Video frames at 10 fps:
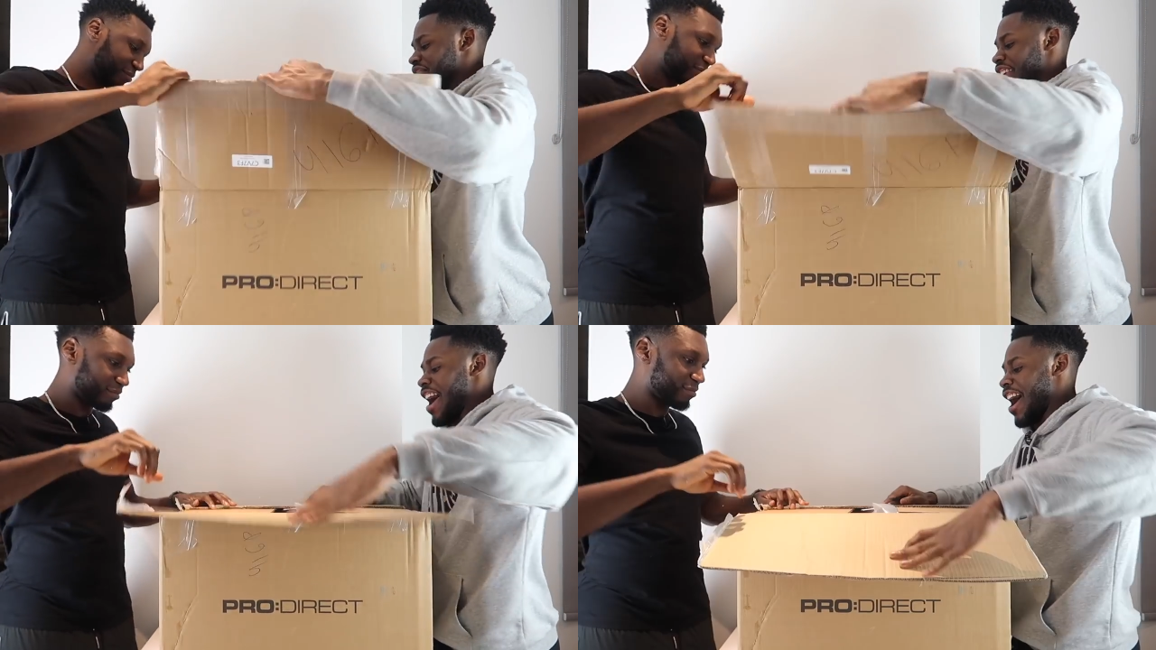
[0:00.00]

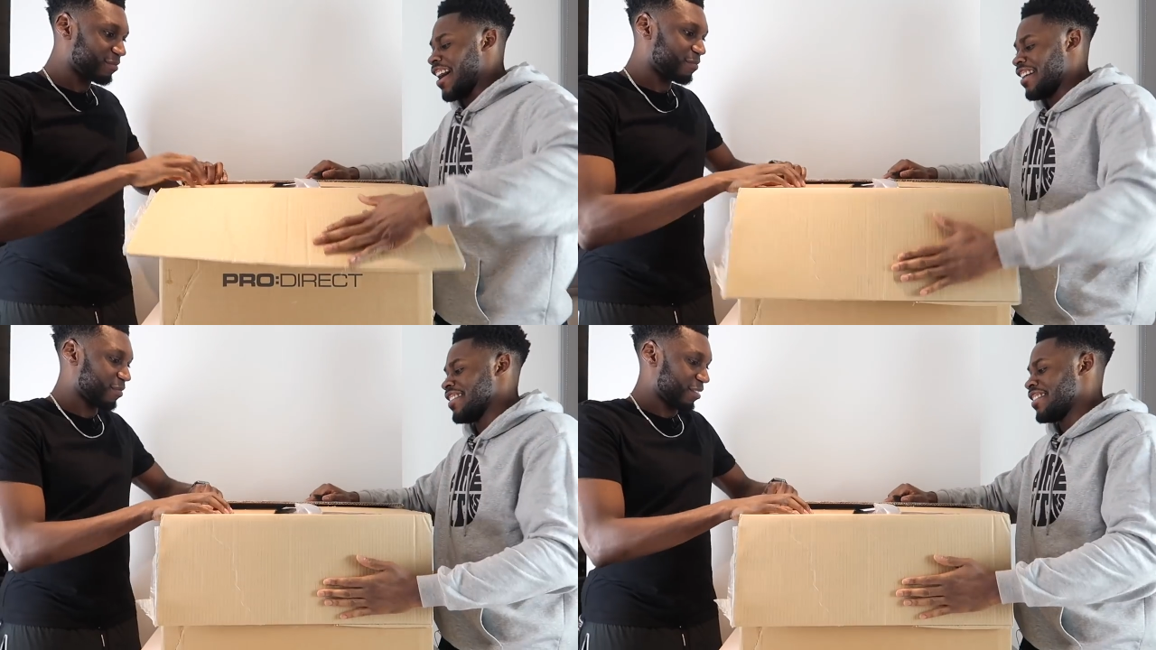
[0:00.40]
Speaker 1: Yeah.
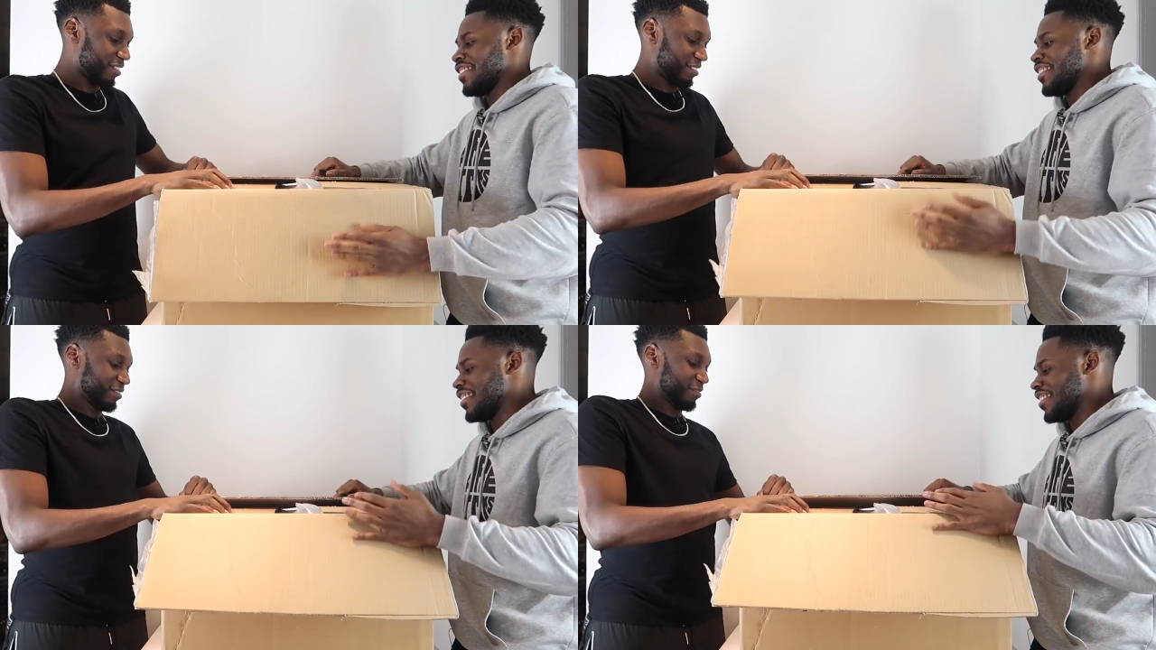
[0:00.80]

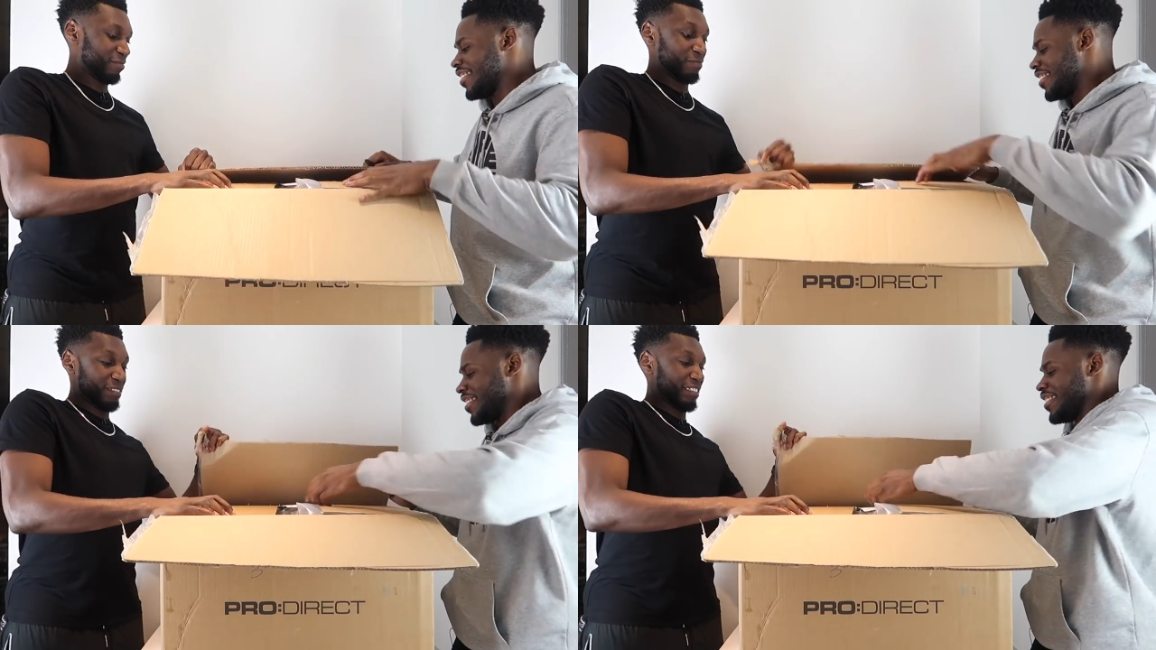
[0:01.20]

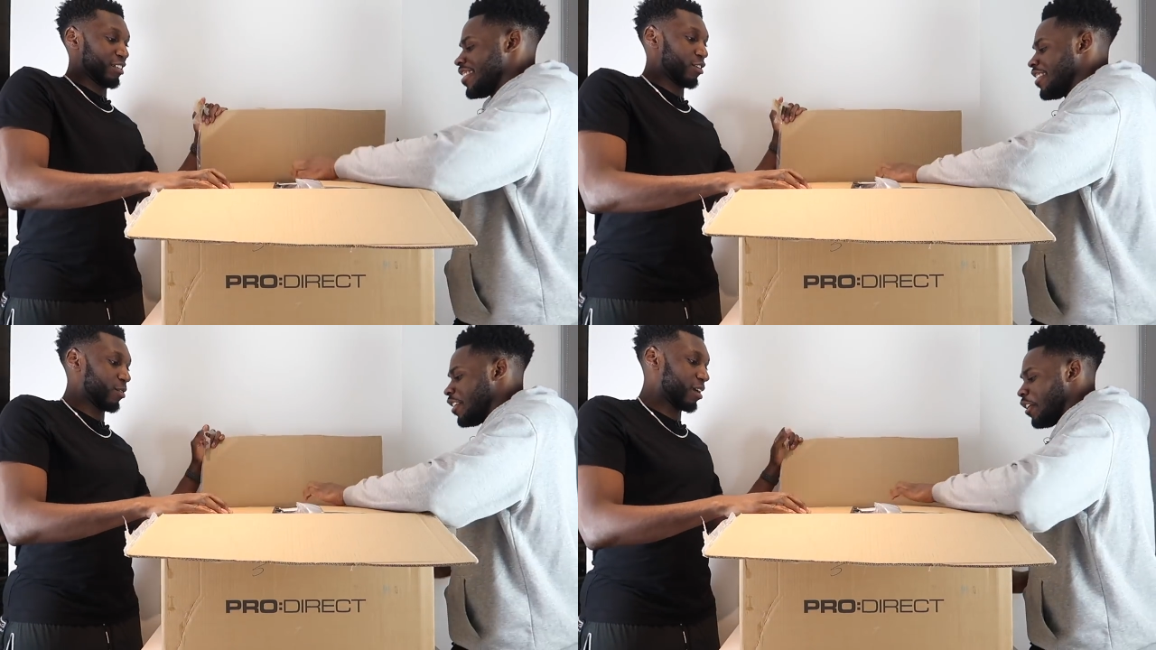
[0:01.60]

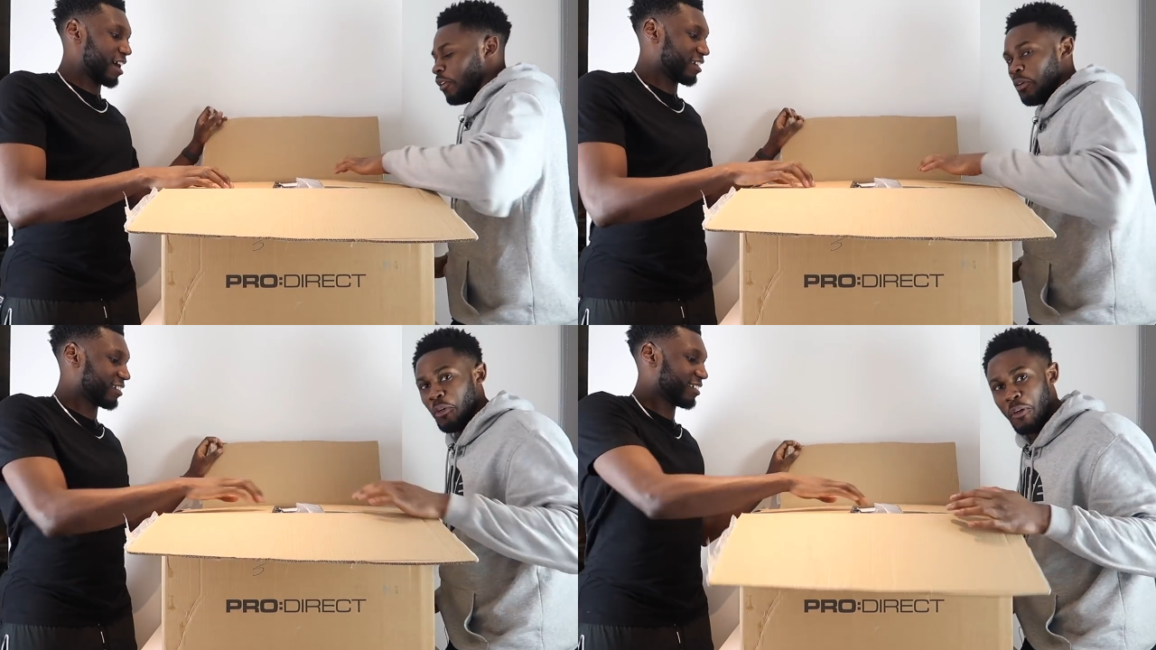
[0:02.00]
Oh
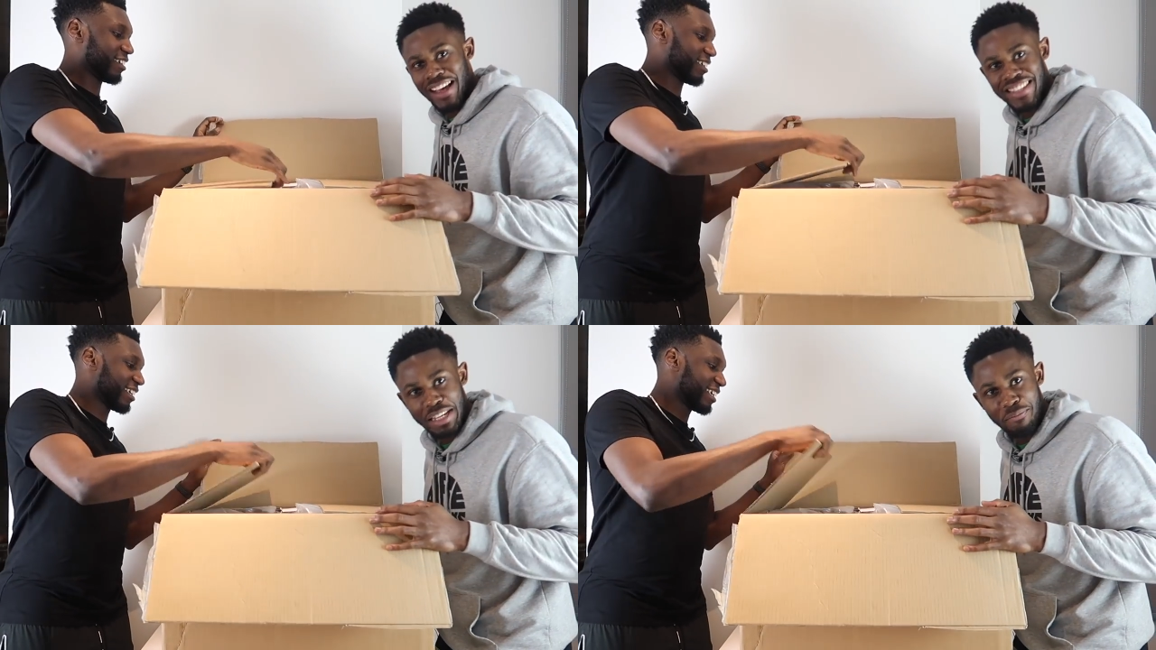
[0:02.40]
god. Oh,
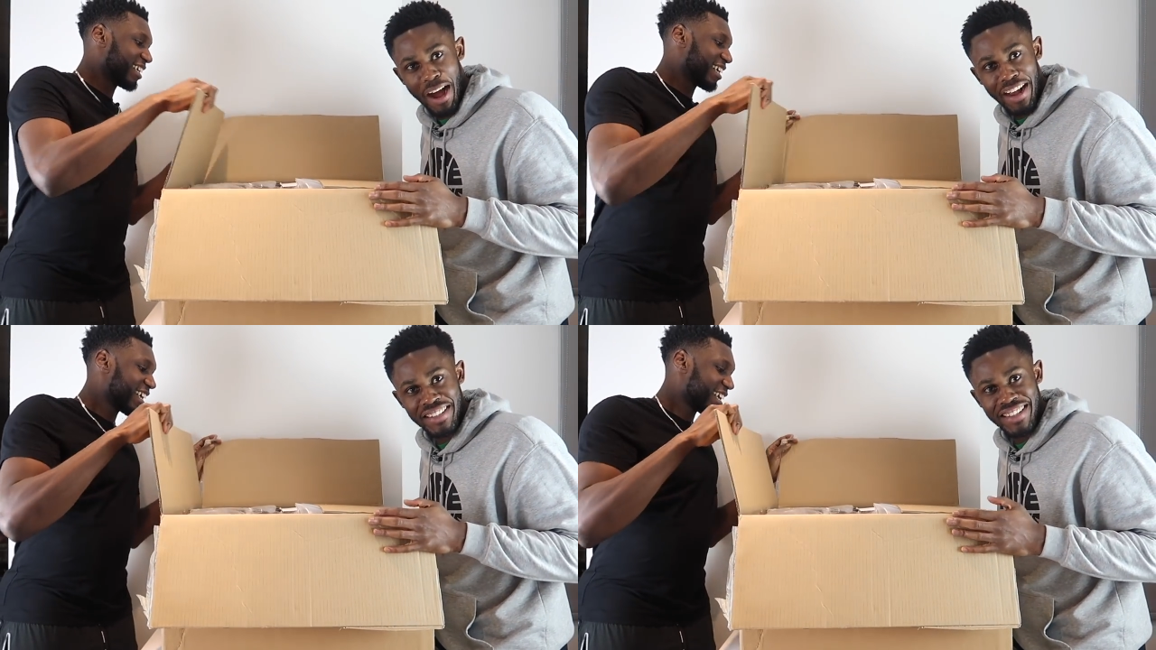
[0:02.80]
I see
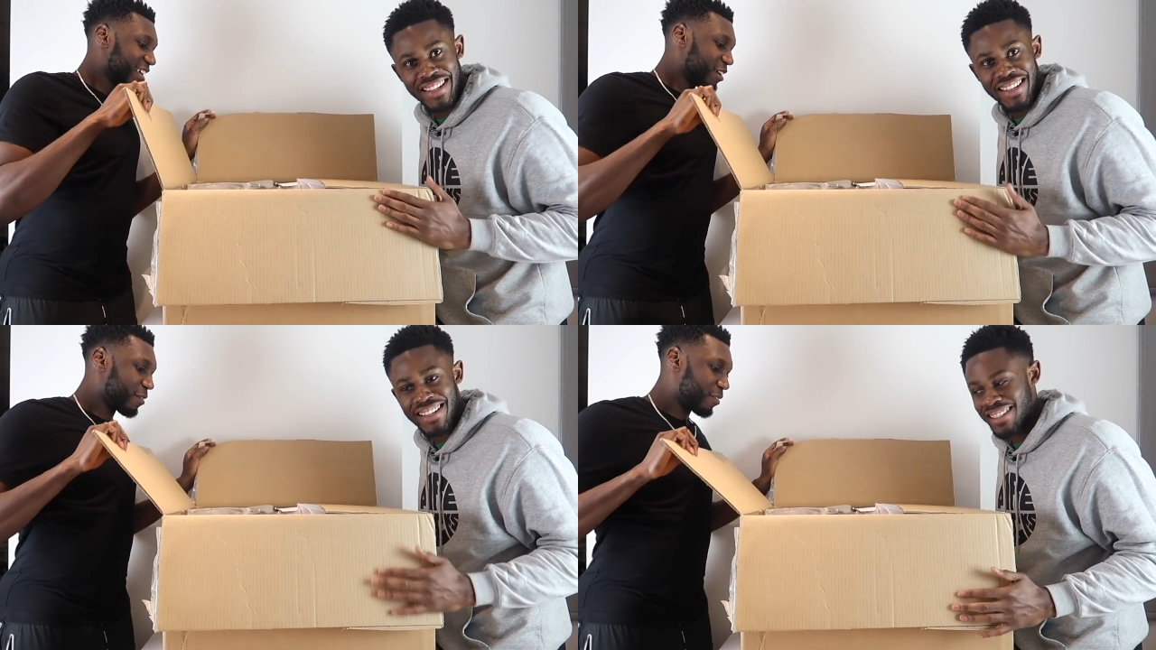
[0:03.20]

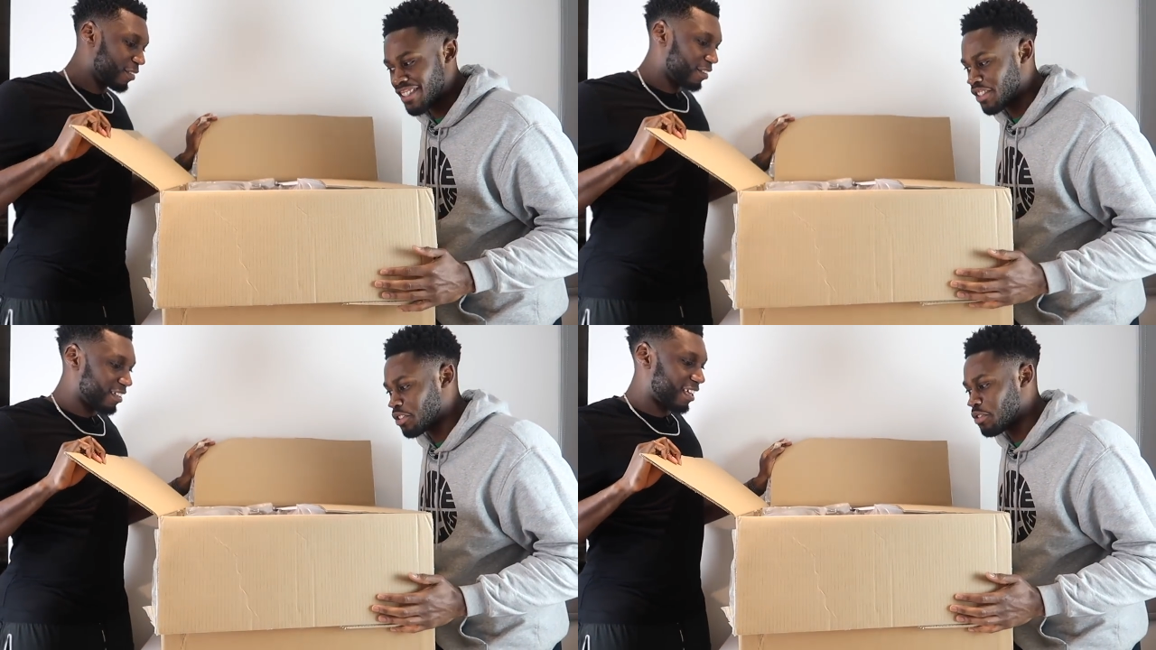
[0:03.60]

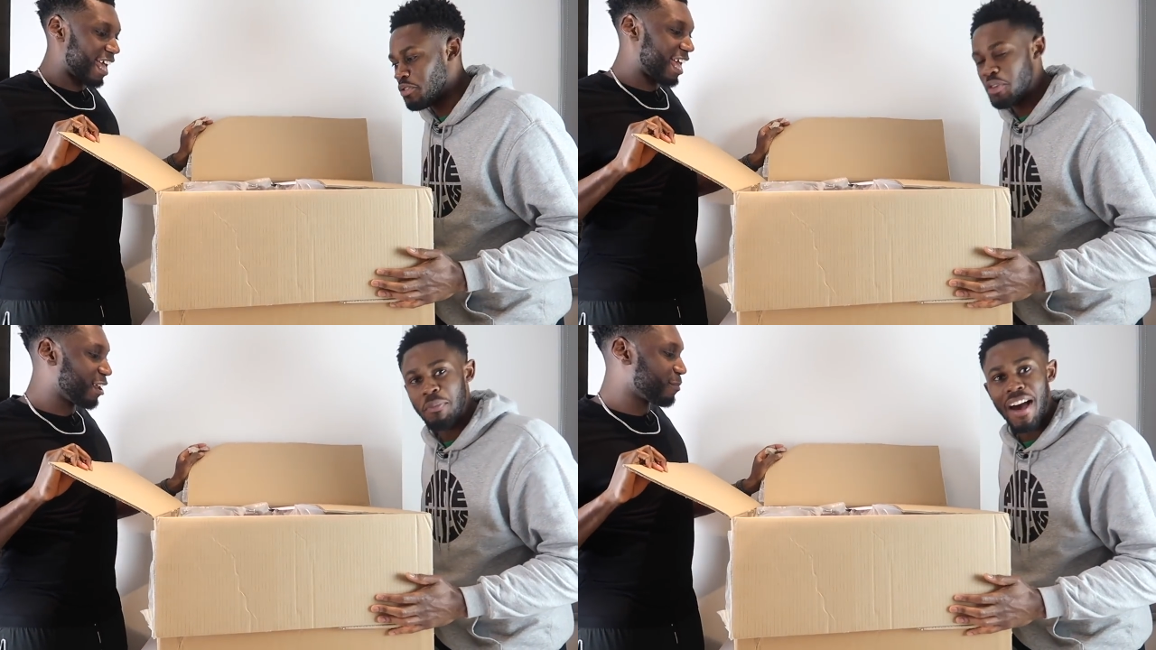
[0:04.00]
boxes,
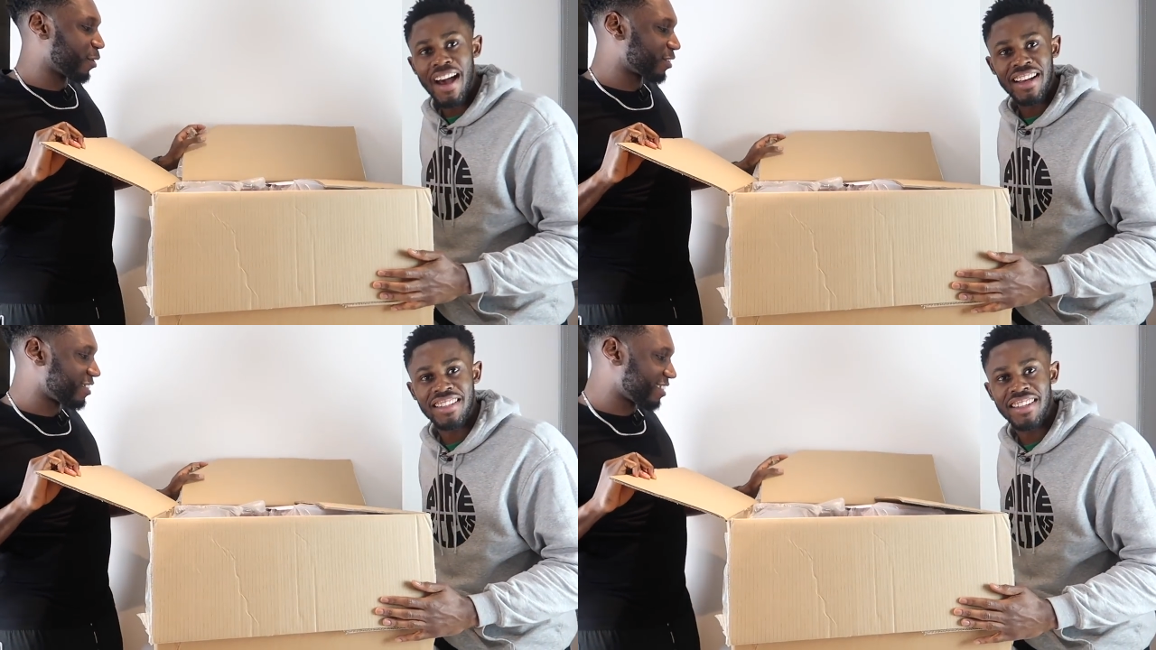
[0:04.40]
shoe Hella
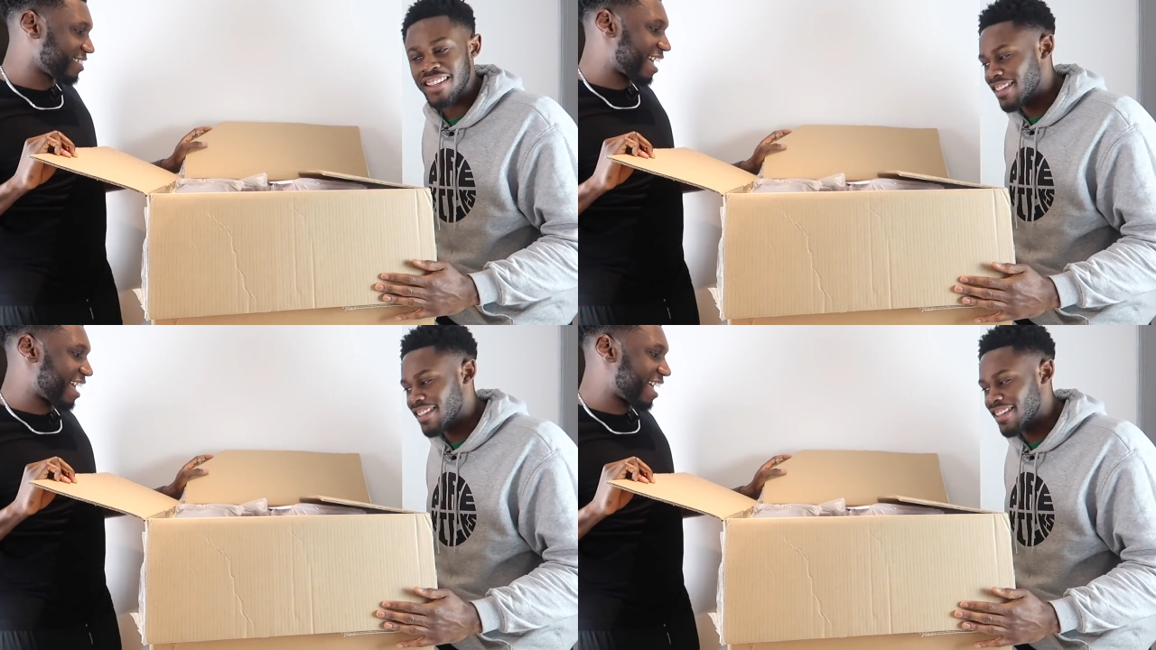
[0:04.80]
boxes.